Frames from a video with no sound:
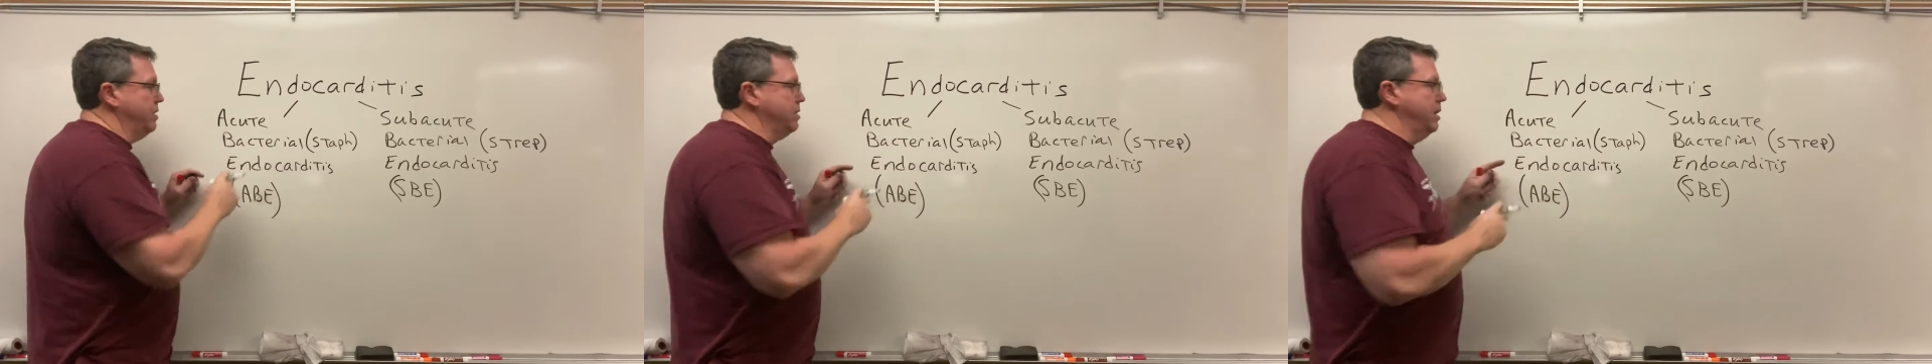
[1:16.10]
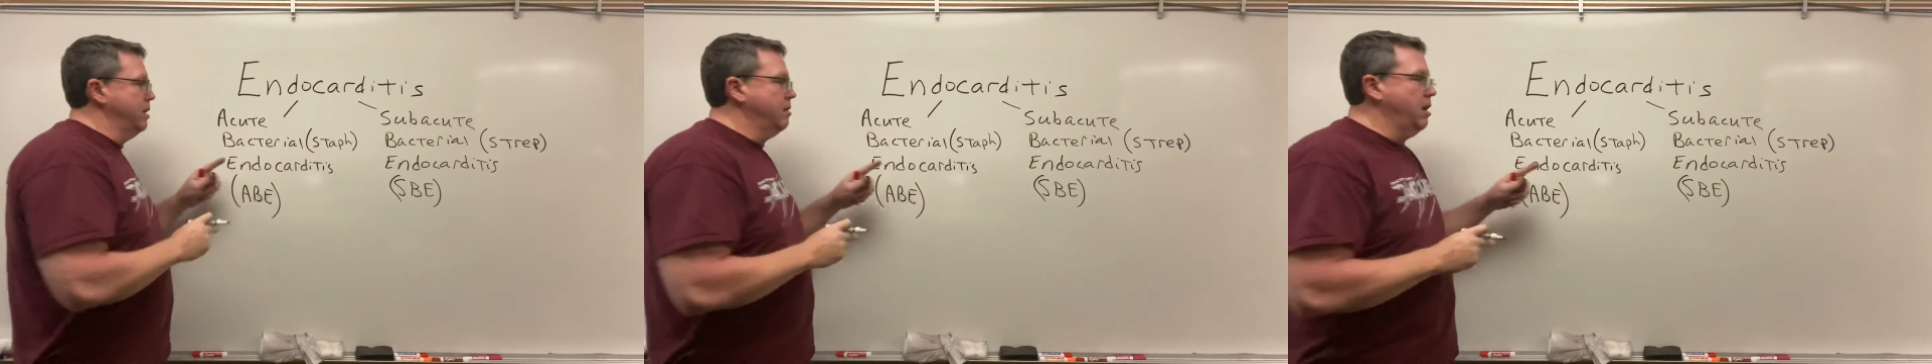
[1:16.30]

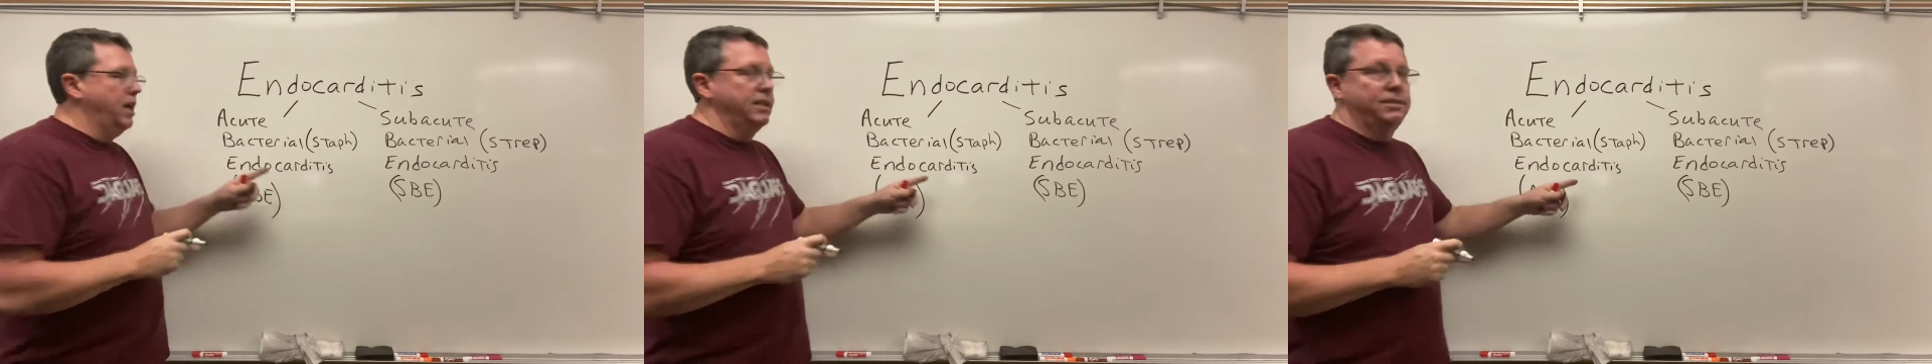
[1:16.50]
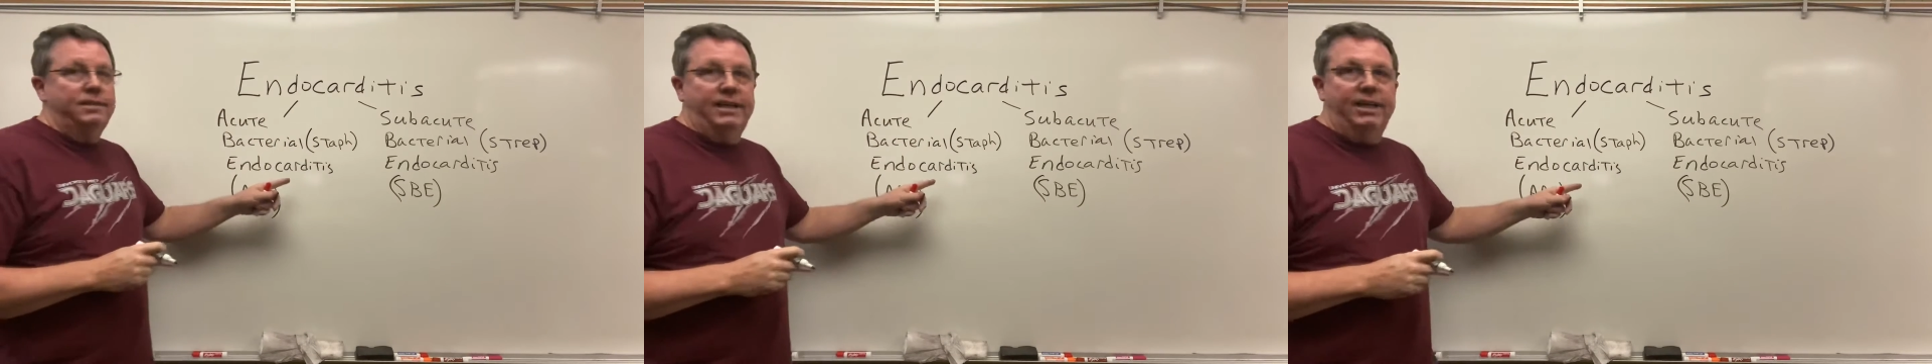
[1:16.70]
going to
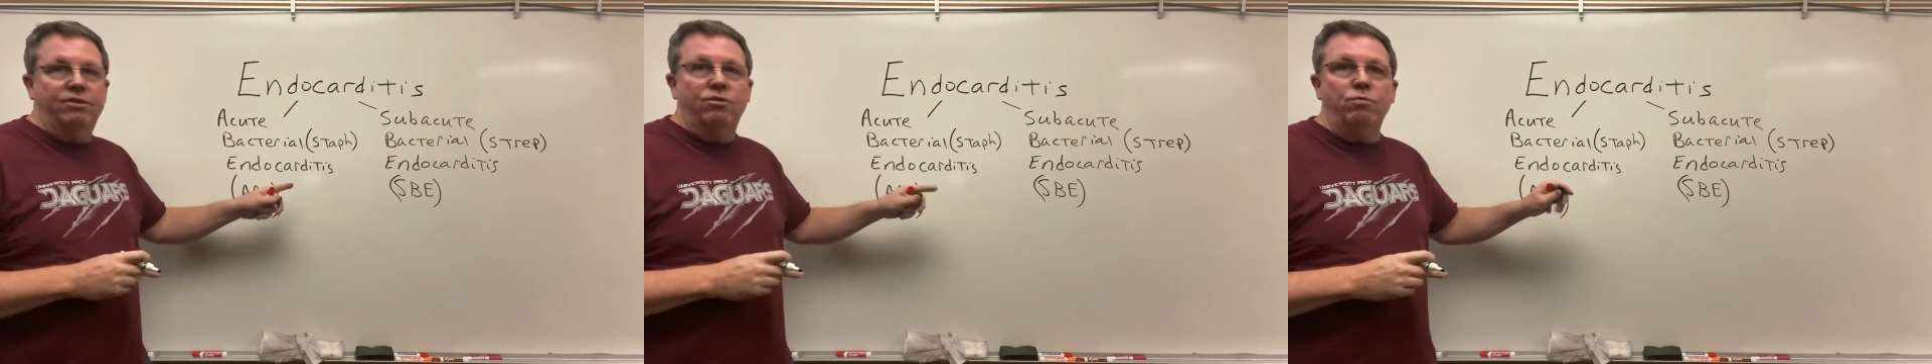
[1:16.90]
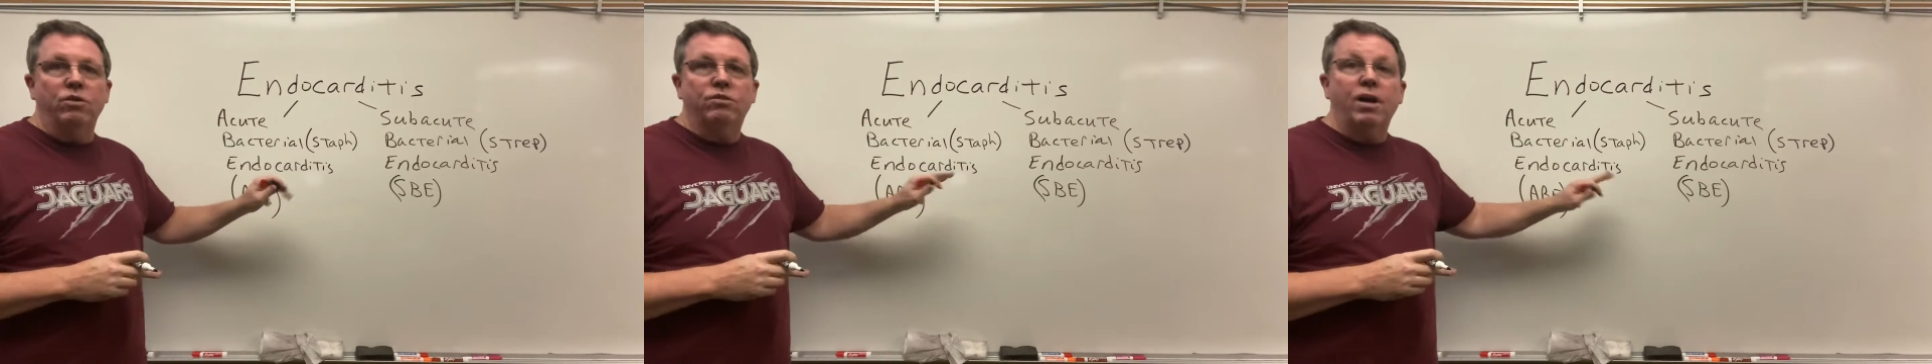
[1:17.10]
cause this,
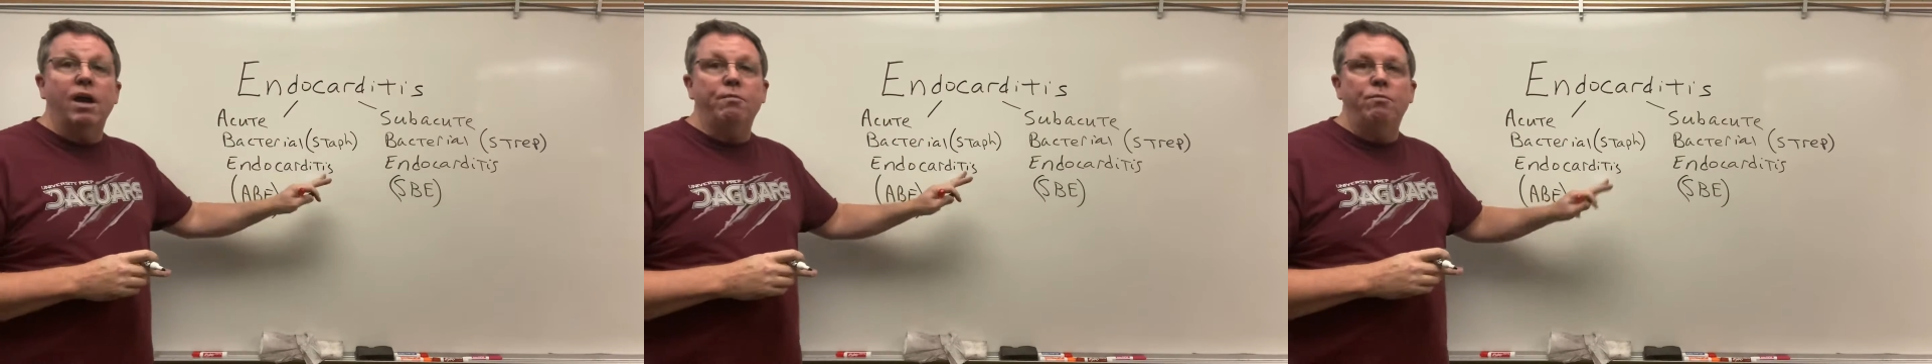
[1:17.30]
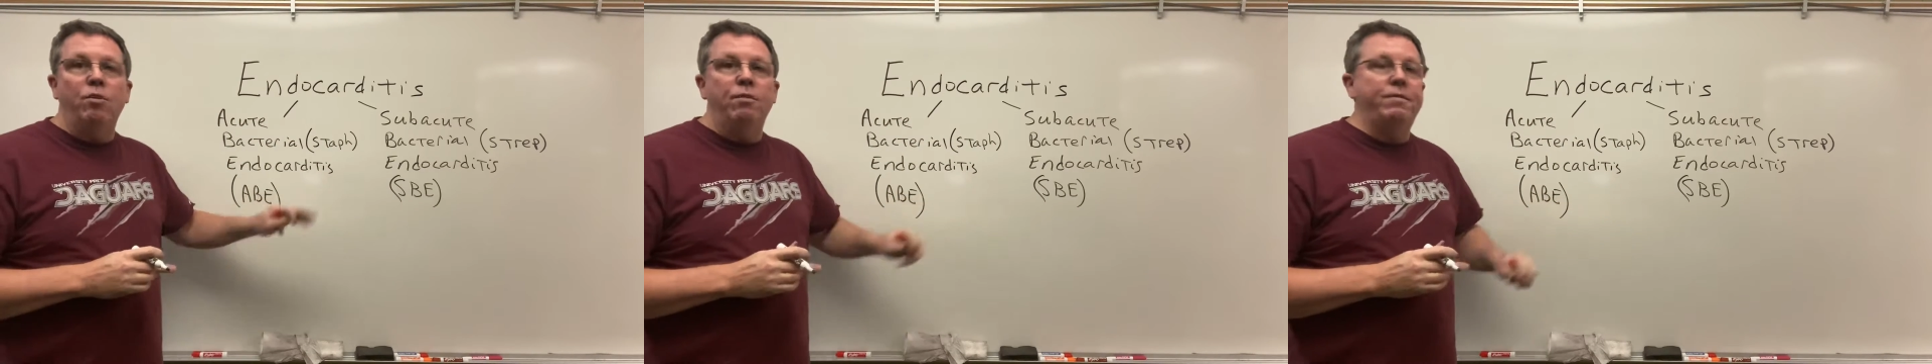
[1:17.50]
and we'll talk
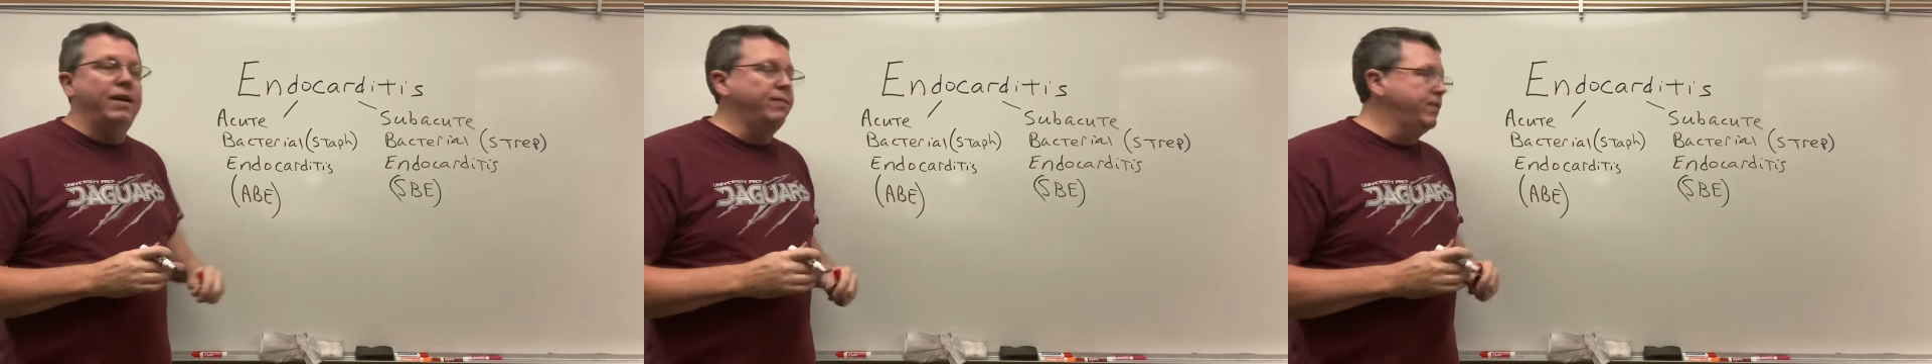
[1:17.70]
more about